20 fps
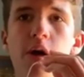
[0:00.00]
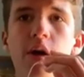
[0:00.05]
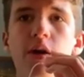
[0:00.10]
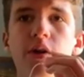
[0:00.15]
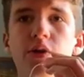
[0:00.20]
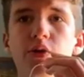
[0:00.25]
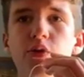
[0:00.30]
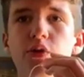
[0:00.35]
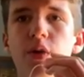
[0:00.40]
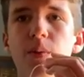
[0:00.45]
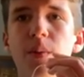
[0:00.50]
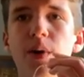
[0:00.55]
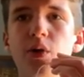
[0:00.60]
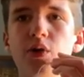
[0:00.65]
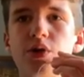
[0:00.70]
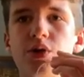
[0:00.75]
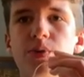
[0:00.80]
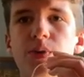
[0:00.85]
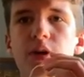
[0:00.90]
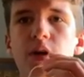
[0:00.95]
Do the
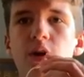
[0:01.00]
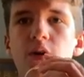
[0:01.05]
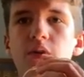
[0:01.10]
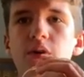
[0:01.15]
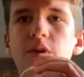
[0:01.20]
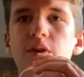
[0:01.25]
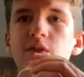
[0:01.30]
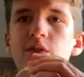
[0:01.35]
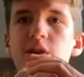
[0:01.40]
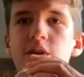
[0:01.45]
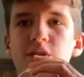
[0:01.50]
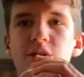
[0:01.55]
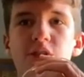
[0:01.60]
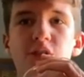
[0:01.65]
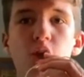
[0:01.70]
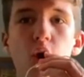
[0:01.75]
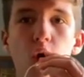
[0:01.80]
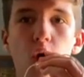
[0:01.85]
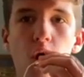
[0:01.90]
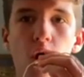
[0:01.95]
most, we over even the
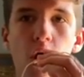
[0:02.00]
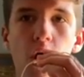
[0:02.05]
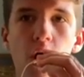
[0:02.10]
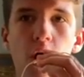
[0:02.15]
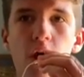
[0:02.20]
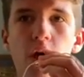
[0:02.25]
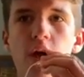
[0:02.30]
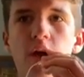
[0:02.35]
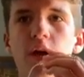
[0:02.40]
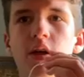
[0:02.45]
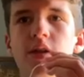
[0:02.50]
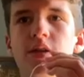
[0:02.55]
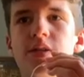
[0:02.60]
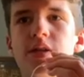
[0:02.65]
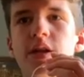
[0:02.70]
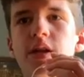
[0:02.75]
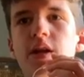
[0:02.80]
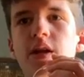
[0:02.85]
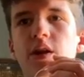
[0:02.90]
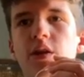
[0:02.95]
score.
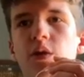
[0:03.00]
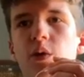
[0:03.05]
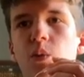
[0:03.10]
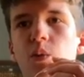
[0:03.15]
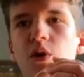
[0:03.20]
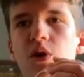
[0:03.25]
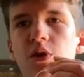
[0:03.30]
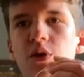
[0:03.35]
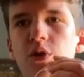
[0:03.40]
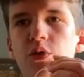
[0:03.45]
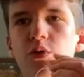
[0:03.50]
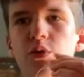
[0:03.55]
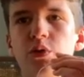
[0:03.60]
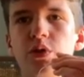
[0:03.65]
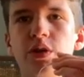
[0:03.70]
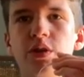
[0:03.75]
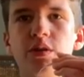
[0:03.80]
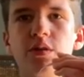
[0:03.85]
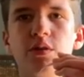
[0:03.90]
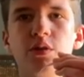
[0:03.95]
Said he on the run,
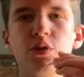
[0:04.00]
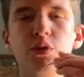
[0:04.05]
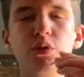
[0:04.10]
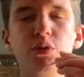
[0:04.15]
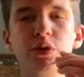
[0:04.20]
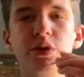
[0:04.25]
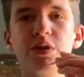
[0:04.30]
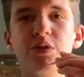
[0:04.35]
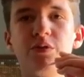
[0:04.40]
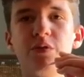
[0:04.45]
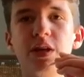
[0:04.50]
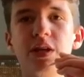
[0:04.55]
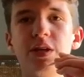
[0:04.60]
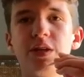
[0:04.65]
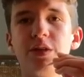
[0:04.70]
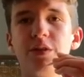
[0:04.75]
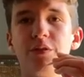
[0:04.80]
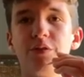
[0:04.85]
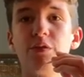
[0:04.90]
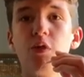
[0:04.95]
glued his feet
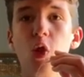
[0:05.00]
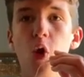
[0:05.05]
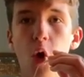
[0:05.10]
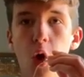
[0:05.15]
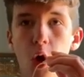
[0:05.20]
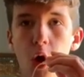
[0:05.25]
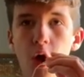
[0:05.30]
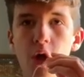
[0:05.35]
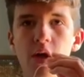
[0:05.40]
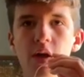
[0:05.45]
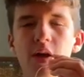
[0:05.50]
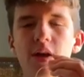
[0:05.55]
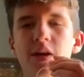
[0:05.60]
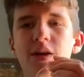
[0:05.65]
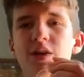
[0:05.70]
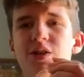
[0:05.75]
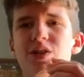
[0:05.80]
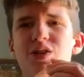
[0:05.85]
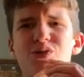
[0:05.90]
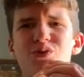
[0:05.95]
to the floor."
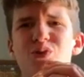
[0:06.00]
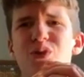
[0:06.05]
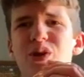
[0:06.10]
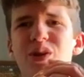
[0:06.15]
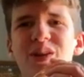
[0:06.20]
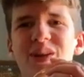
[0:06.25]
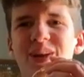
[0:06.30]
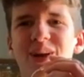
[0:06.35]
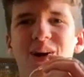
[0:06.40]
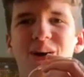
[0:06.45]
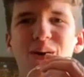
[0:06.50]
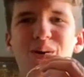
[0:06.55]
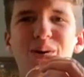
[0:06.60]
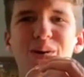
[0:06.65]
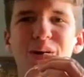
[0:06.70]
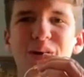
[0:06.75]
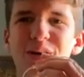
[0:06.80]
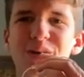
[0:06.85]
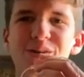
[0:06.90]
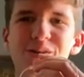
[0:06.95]
It's just really hard
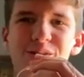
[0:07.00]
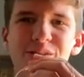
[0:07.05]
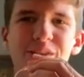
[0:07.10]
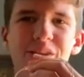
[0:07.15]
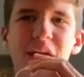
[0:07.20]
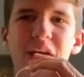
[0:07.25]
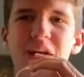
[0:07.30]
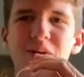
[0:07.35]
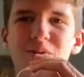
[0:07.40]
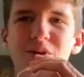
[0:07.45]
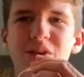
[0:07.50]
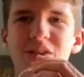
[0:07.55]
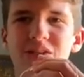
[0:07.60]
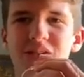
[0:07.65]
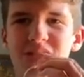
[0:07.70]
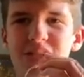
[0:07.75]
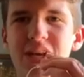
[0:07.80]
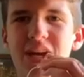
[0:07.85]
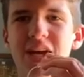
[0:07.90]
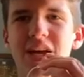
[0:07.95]
to understand what he's
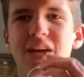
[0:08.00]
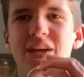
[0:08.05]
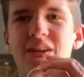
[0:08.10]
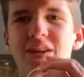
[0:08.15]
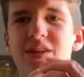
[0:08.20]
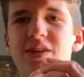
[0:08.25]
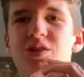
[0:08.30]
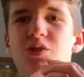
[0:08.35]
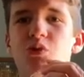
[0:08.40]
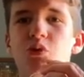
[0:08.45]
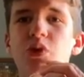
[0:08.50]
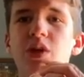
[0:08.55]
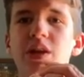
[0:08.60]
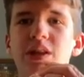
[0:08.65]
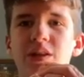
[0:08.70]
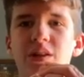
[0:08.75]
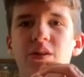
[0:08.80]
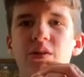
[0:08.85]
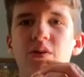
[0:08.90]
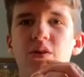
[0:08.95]
saying unless you're
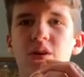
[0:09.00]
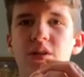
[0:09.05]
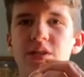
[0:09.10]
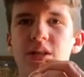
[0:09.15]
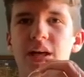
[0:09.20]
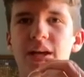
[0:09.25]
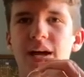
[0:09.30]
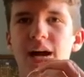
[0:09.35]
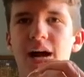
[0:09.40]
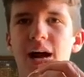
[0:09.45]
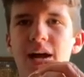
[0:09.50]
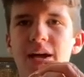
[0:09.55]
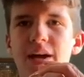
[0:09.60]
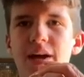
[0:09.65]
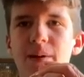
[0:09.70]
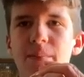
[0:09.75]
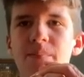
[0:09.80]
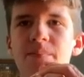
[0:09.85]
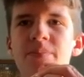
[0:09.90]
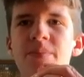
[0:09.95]
reading the lyrics like I
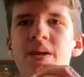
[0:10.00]
am,